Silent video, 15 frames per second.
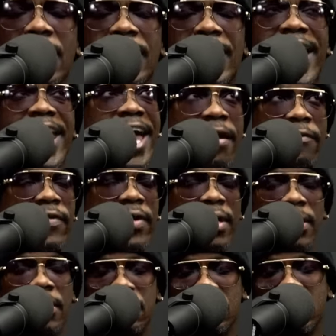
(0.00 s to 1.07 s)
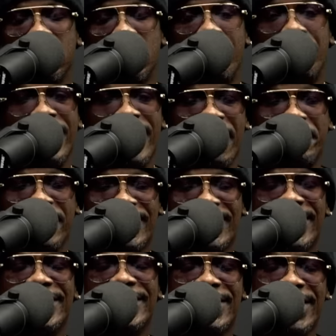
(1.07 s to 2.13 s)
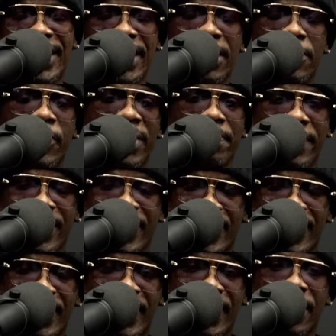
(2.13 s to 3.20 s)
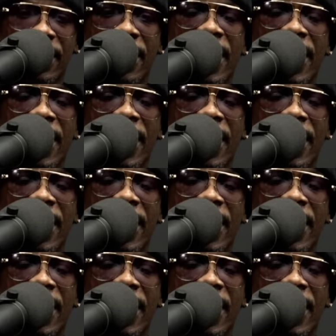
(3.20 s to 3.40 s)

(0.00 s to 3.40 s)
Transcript: ever publicly seen with P Diddy